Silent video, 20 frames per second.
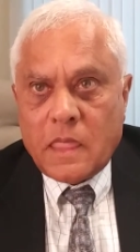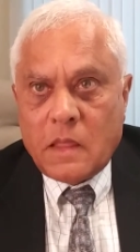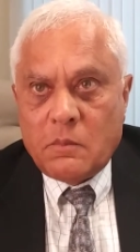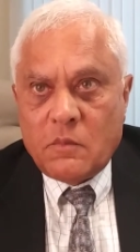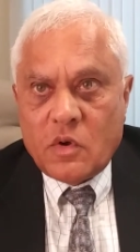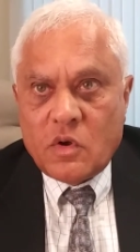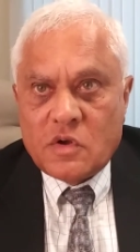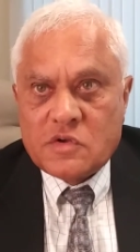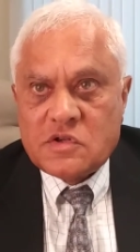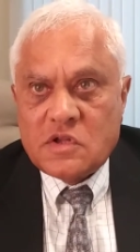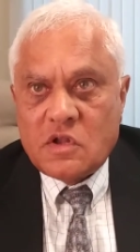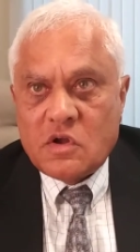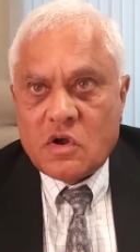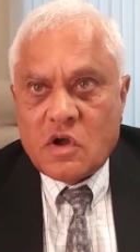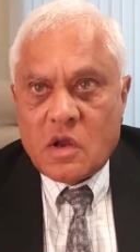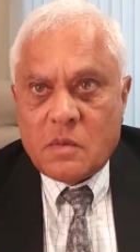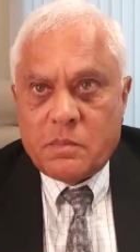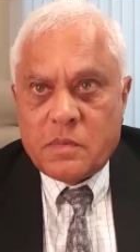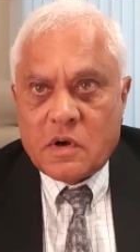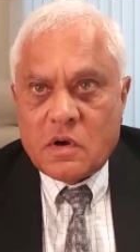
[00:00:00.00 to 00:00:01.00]
Because in the
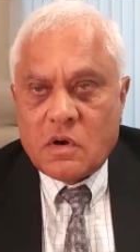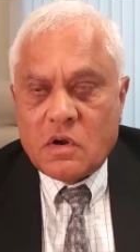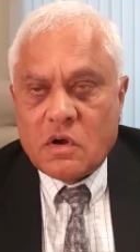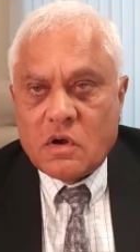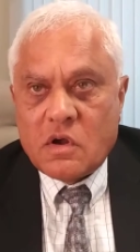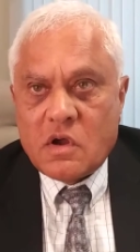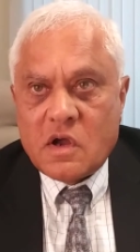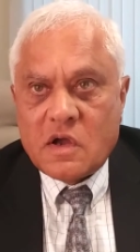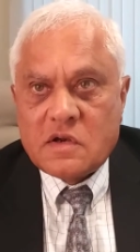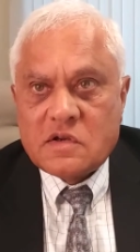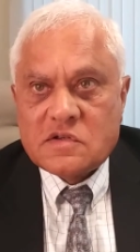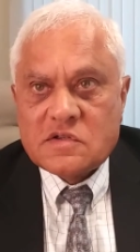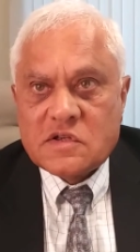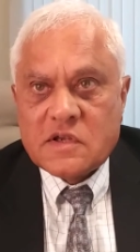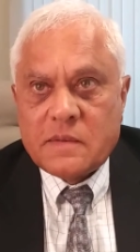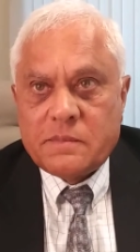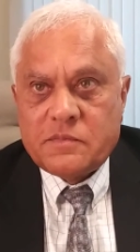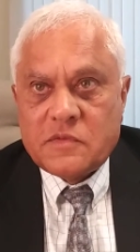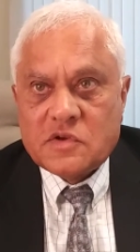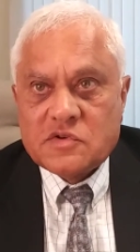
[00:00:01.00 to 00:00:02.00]
corporate law
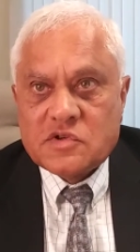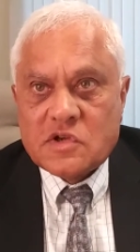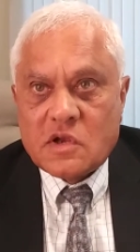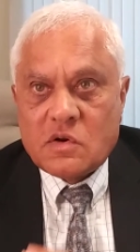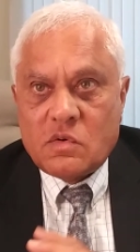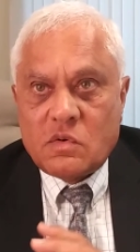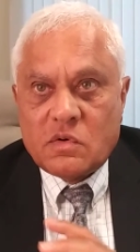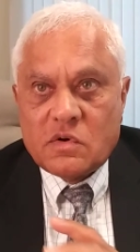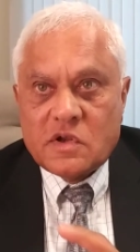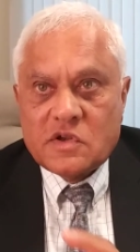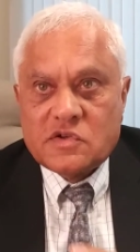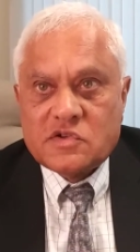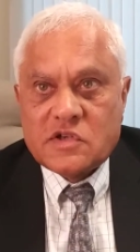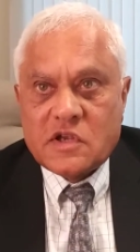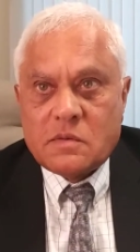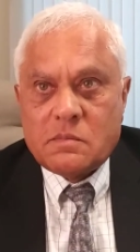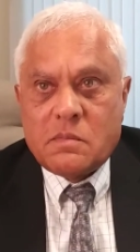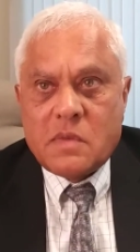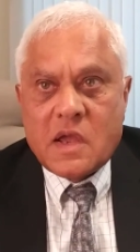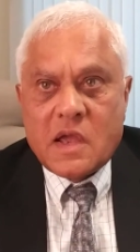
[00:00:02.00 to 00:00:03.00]
concept, the shareholders
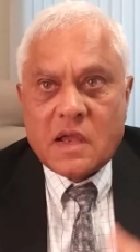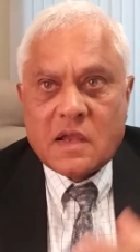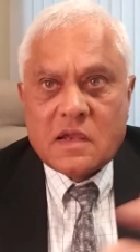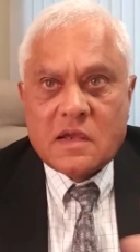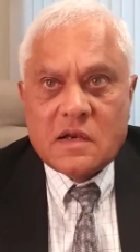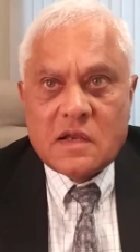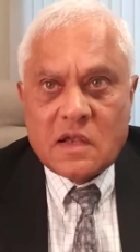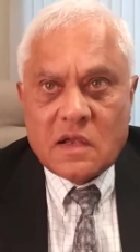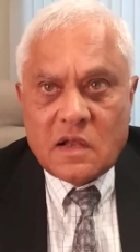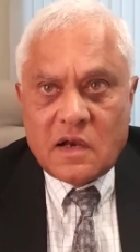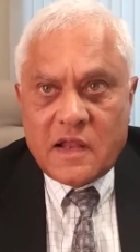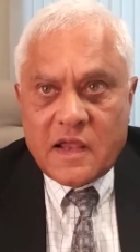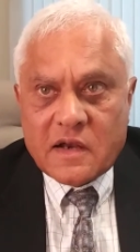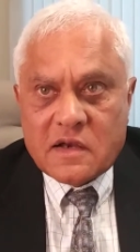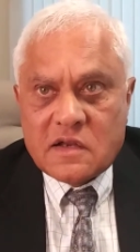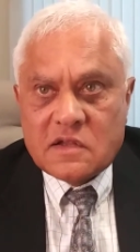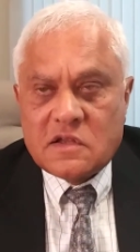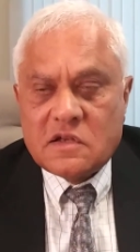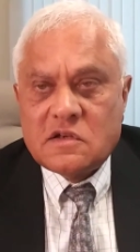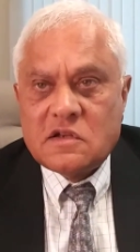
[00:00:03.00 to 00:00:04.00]
sat back and he collect
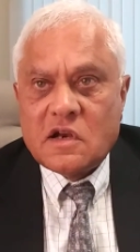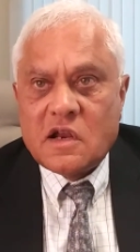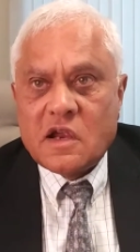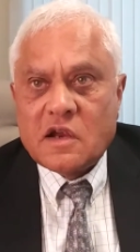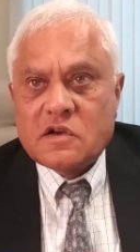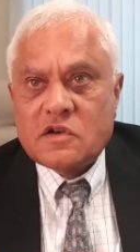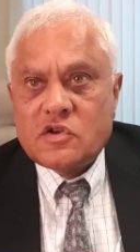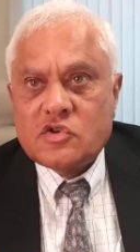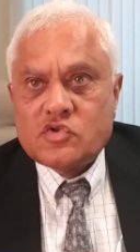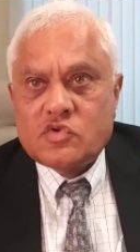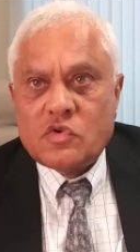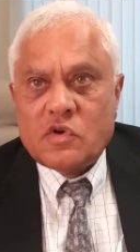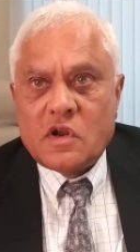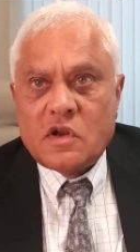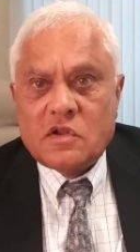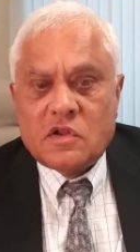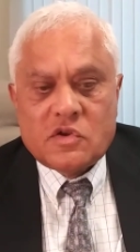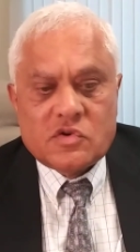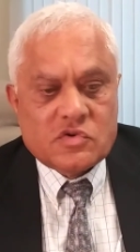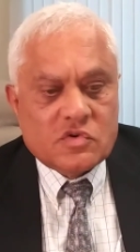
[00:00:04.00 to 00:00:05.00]
the directors to
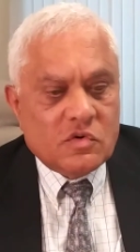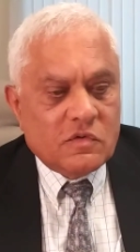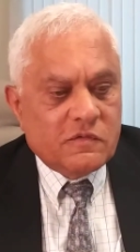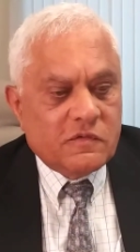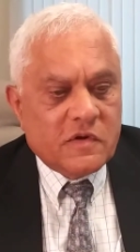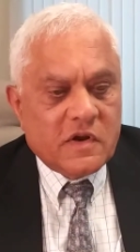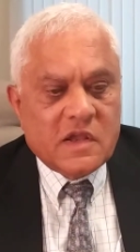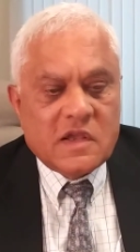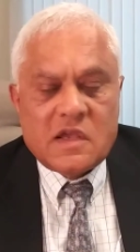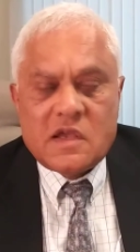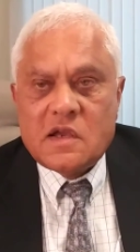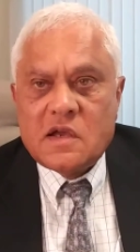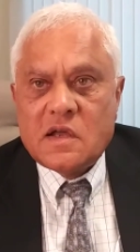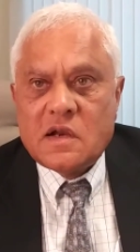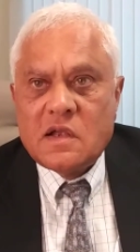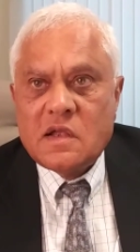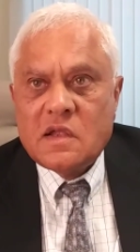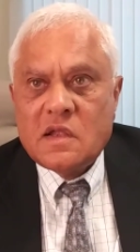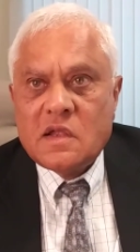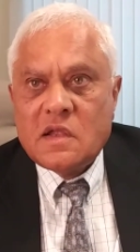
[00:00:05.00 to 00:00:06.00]
run the show for a year.
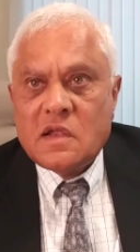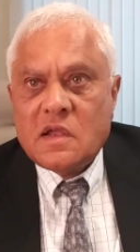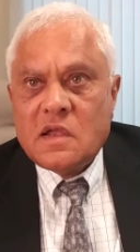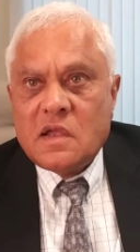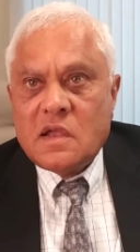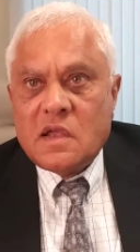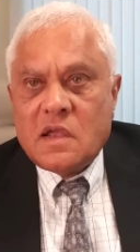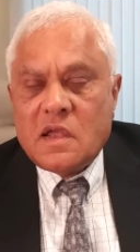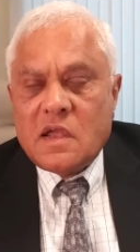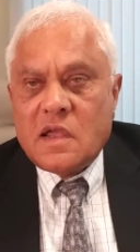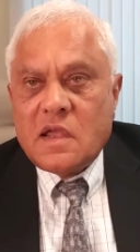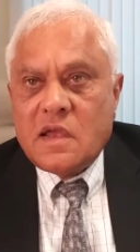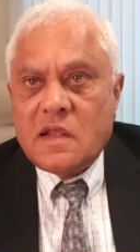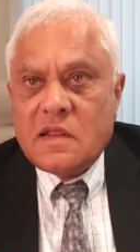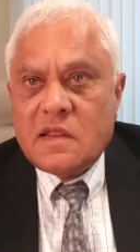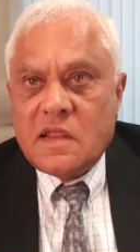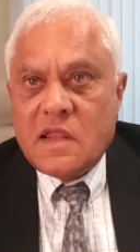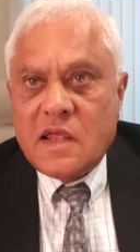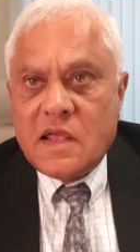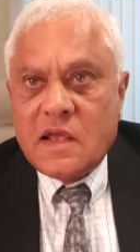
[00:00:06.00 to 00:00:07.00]

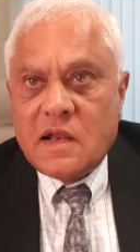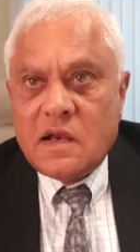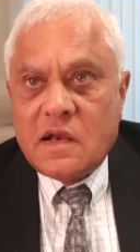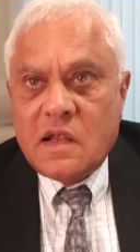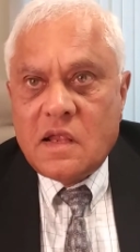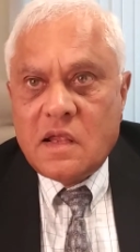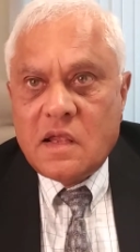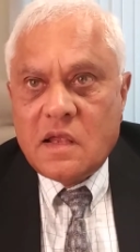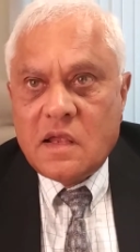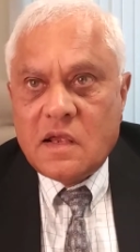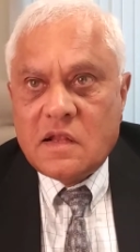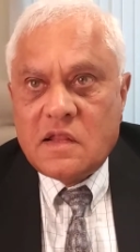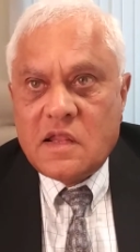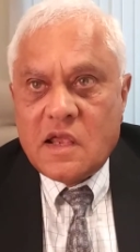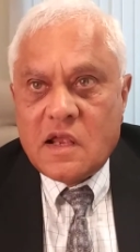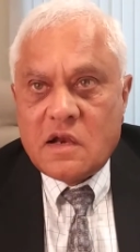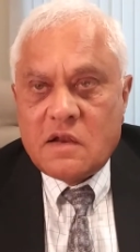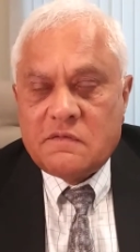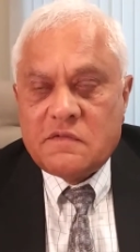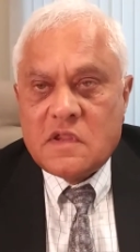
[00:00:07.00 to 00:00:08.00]
And then at the
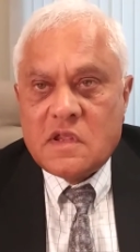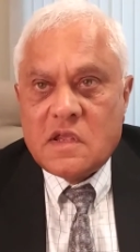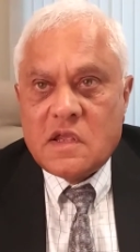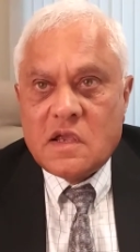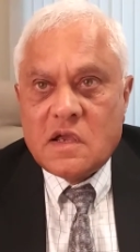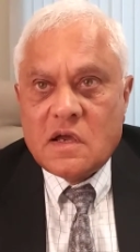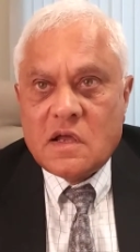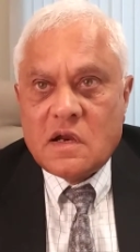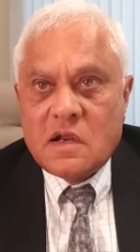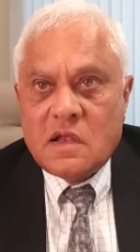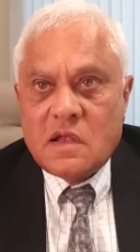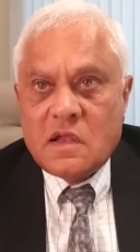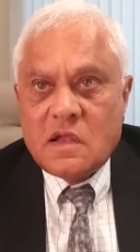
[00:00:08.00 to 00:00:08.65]
end of the year,